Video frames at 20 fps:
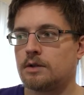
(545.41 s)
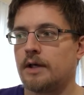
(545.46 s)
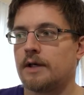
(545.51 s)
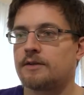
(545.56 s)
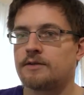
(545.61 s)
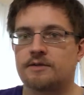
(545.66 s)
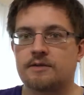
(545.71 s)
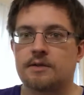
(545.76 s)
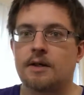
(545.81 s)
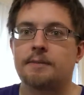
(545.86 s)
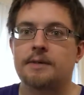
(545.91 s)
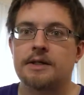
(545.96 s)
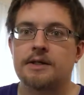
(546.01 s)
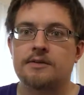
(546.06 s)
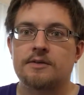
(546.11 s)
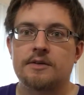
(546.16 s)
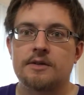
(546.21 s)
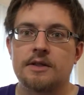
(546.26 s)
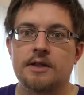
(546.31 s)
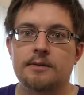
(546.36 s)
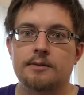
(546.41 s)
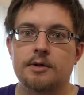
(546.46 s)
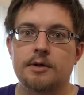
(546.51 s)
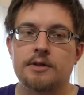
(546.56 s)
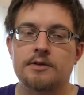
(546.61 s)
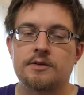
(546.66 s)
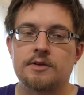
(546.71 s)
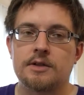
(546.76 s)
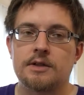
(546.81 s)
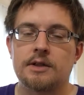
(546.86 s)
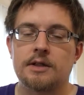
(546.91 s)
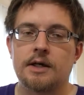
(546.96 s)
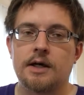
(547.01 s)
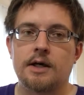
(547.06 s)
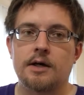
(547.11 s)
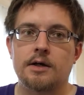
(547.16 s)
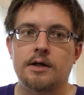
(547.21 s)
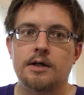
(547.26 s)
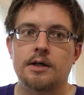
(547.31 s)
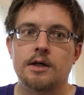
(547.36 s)
it's the
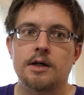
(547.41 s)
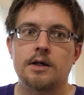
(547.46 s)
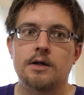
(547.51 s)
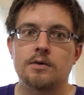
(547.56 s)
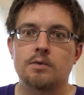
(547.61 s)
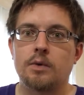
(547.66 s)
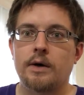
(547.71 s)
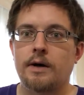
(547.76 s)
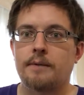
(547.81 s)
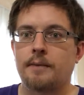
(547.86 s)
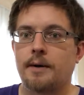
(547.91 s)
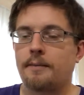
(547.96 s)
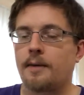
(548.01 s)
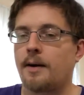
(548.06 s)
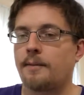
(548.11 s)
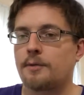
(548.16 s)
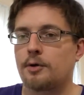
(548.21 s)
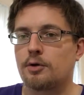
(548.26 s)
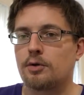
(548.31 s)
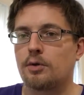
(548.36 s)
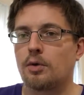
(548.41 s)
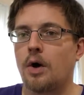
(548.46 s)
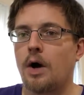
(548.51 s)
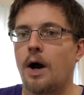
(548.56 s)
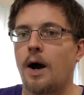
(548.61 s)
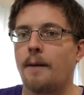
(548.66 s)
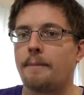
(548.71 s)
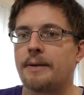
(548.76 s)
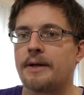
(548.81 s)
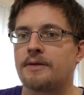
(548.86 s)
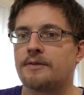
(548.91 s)
area where my mom grew up.